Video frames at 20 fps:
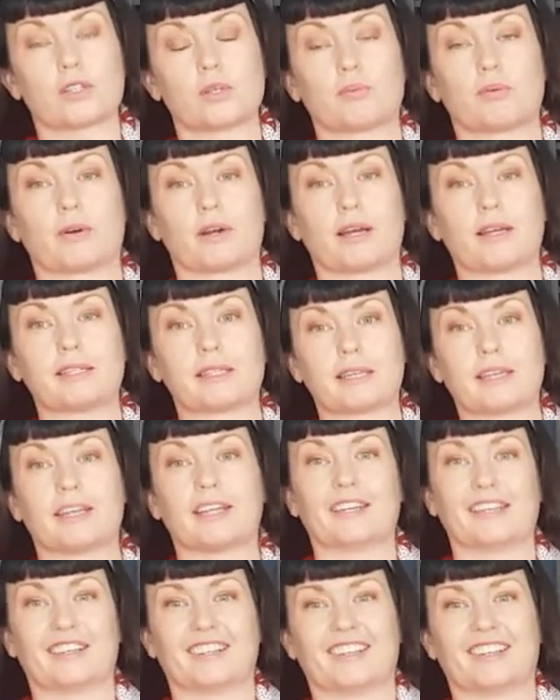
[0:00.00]
surprising
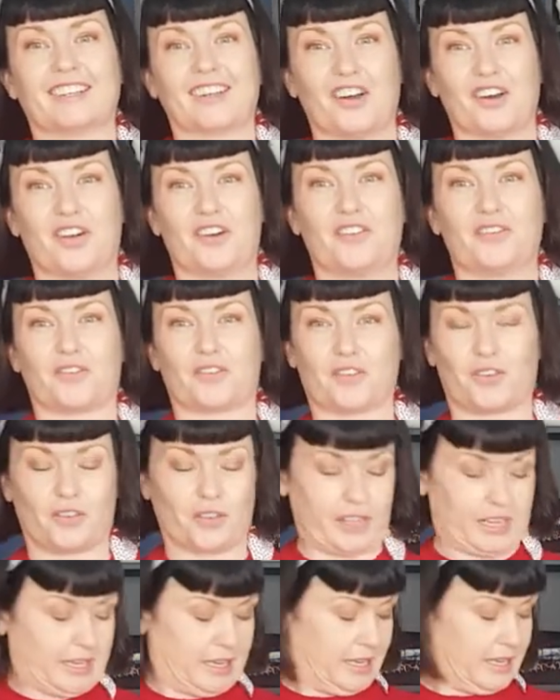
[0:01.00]
over all
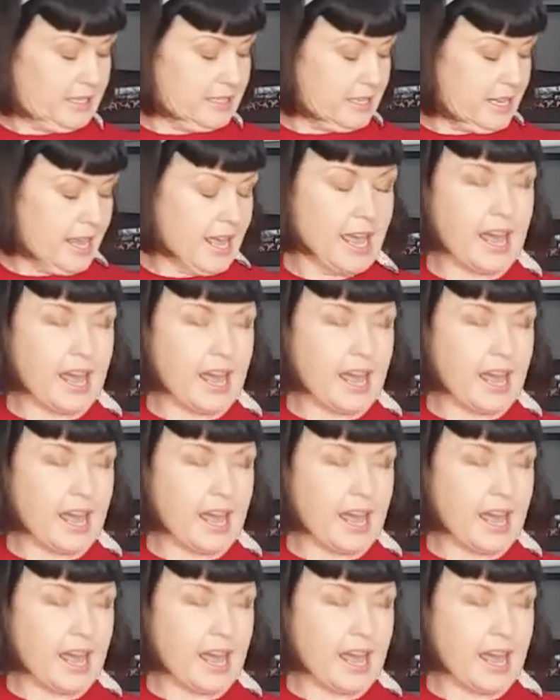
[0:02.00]
the years.